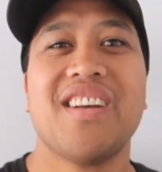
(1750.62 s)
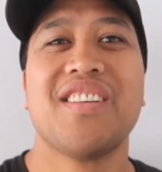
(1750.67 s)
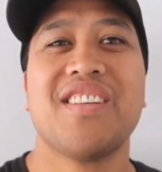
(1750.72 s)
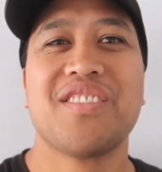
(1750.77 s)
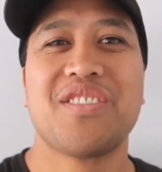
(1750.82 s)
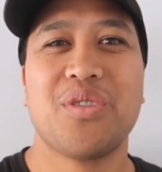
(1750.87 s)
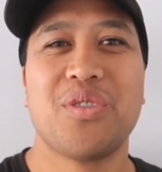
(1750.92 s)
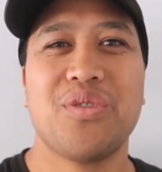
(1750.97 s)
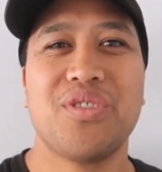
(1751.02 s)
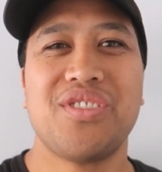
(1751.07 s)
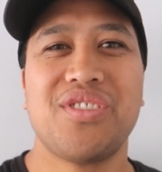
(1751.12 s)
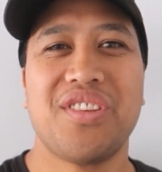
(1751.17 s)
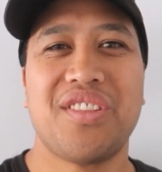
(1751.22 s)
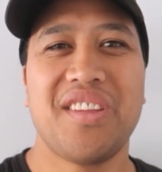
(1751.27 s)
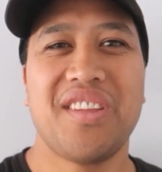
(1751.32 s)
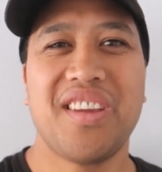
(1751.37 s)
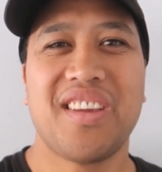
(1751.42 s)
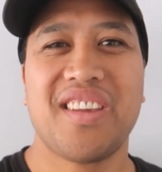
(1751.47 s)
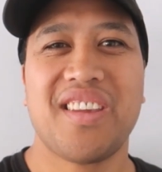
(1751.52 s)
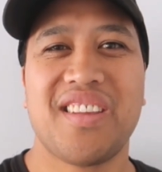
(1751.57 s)
So what do you
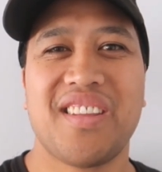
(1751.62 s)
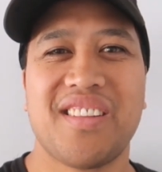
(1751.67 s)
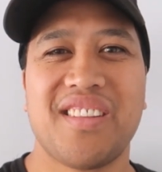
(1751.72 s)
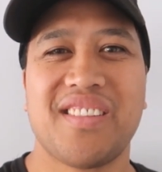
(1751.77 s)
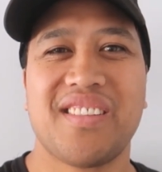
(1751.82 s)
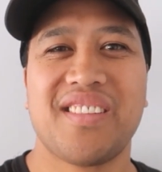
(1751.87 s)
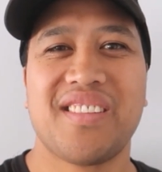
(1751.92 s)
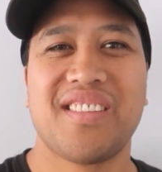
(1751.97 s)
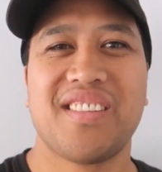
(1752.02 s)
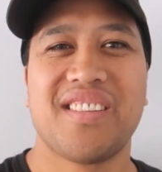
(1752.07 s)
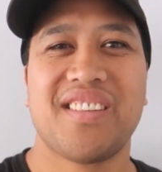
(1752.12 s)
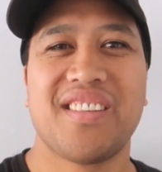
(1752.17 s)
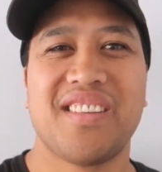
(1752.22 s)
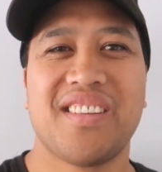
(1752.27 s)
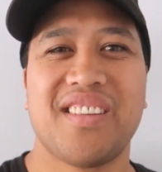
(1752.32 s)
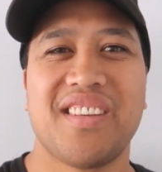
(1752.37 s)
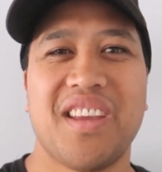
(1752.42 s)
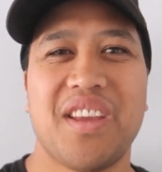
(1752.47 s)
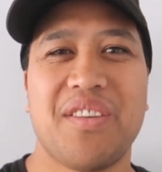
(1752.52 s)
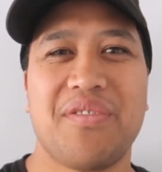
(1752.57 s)
think?
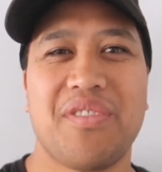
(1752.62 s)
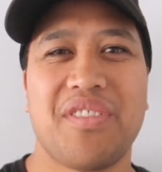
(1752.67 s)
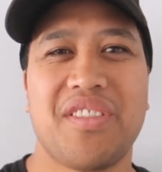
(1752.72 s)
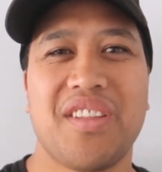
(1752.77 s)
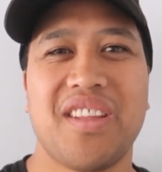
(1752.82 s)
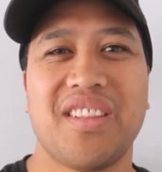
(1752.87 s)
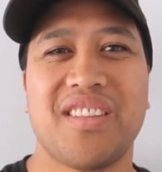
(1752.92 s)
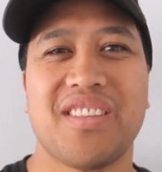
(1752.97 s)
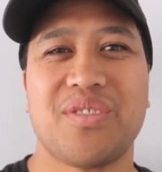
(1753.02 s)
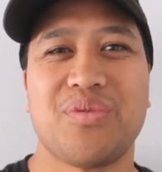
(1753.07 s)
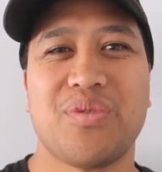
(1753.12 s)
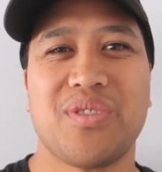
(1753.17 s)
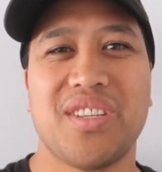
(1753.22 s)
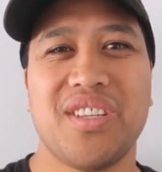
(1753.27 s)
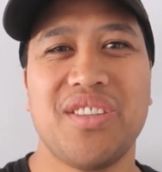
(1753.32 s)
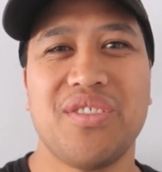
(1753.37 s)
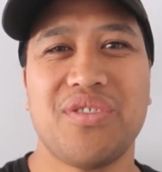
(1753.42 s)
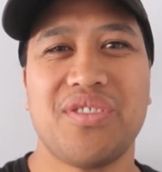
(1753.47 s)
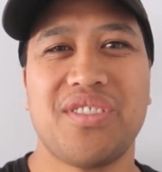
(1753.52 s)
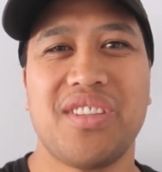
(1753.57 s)
If you think this was
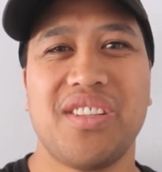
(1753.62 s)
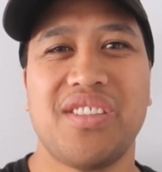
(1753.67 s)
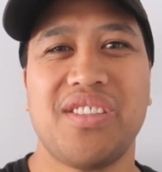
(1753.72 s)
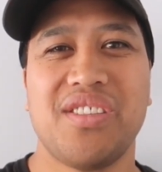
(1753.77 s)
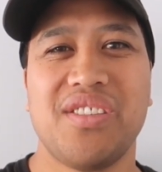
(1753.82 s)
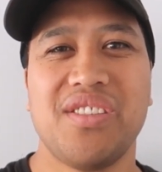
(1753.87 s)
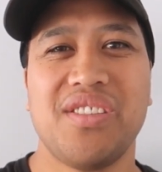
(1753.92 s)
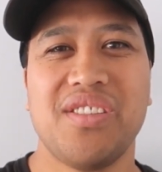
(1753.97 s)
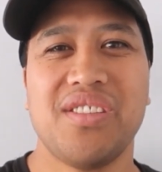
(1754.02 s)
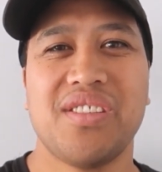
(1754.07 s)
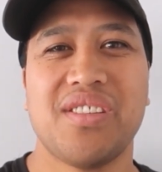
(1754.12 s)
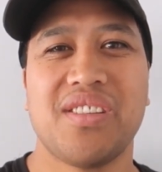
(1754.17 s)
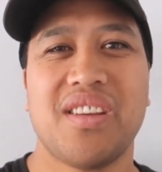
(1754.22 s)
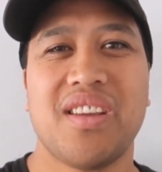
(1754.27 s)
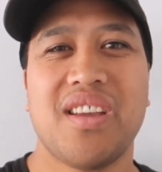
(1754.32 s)
interesting to you,